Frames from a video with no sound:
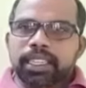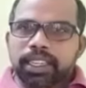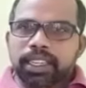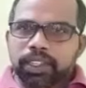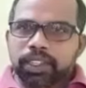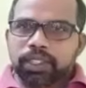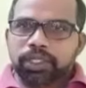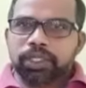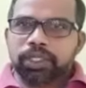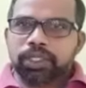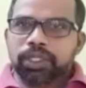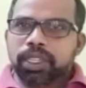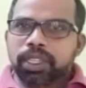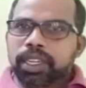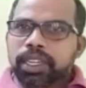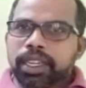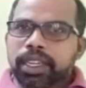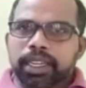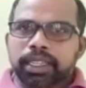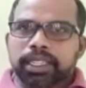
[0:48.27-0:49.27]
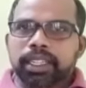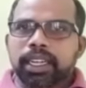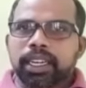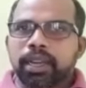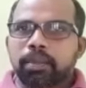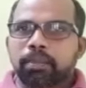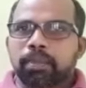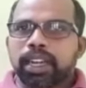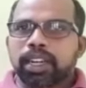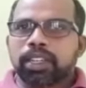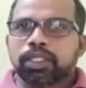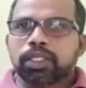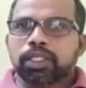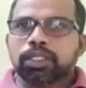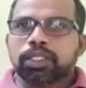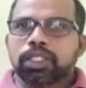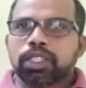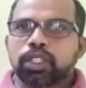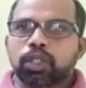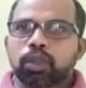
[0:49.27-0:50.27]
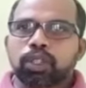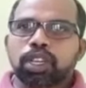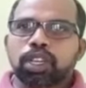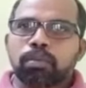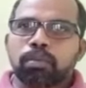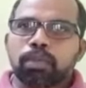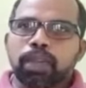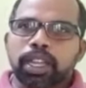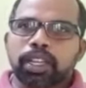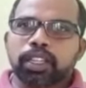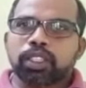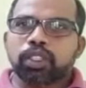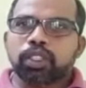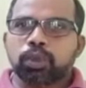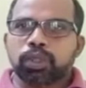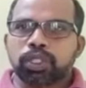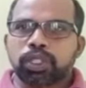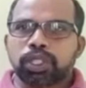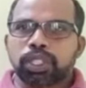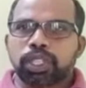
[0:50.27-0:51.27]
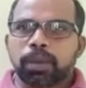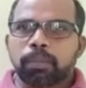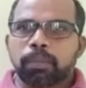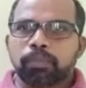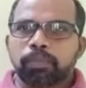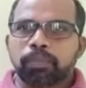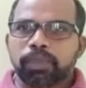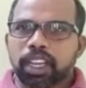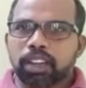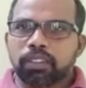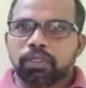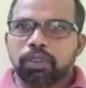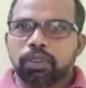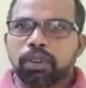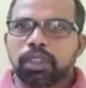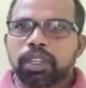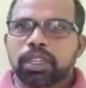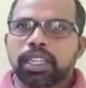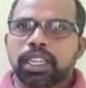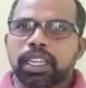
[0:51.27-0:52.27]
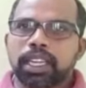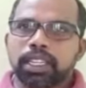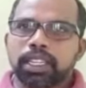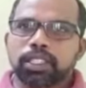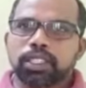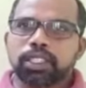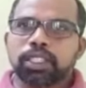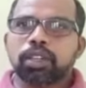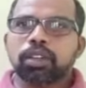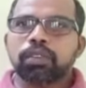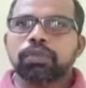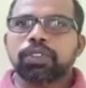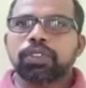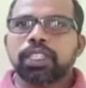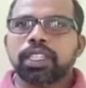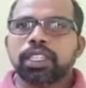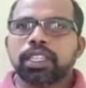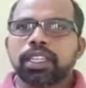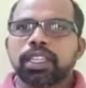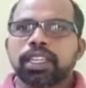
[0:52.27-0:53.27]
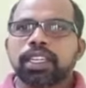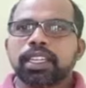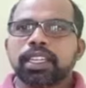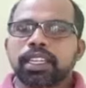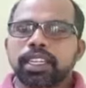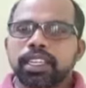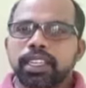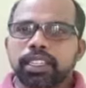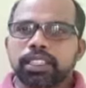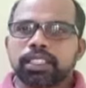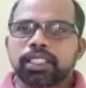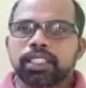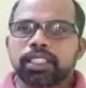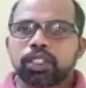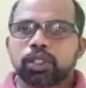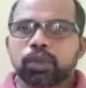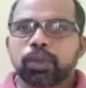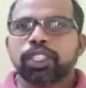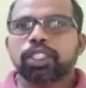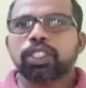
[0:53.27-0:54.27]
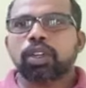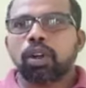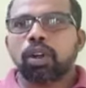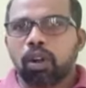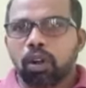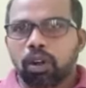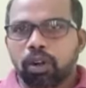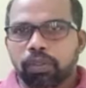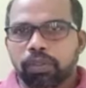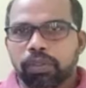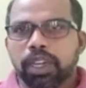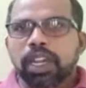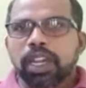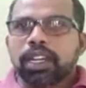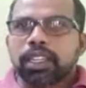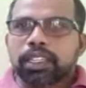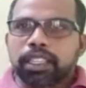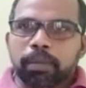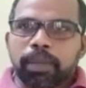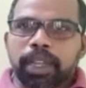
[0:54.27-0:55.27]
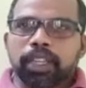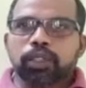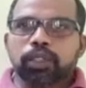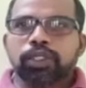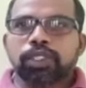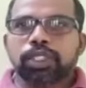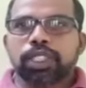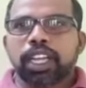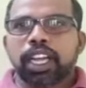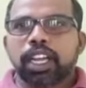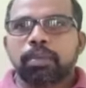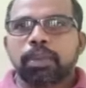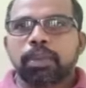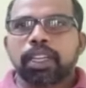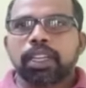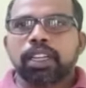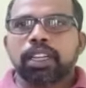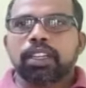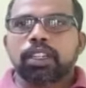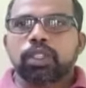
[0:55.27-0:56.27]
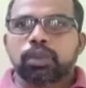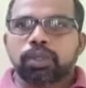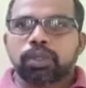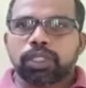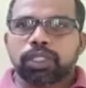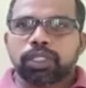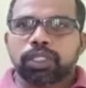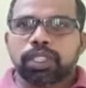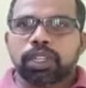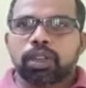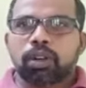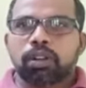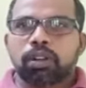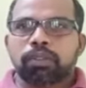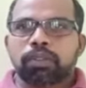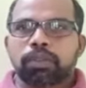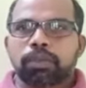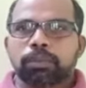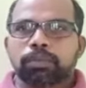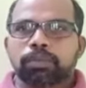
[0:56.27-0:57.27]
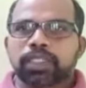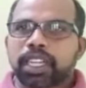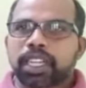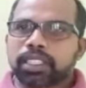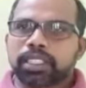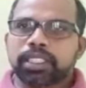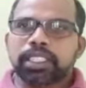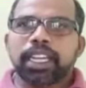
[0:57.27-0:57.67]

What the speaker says: reaches the electrical appliances through the main switch. Therefore, instead of turning each switch off, the main switch can be switched off. That is the